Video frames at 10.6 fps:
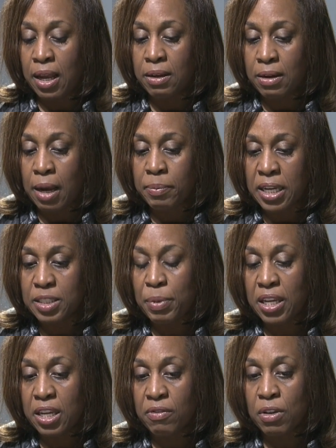and I'm not
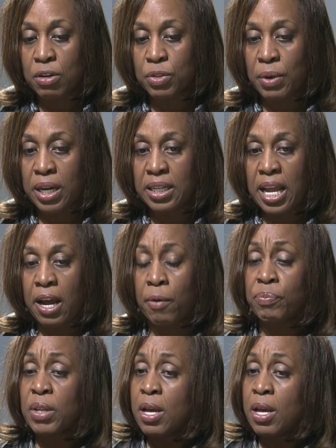speaking of those right now,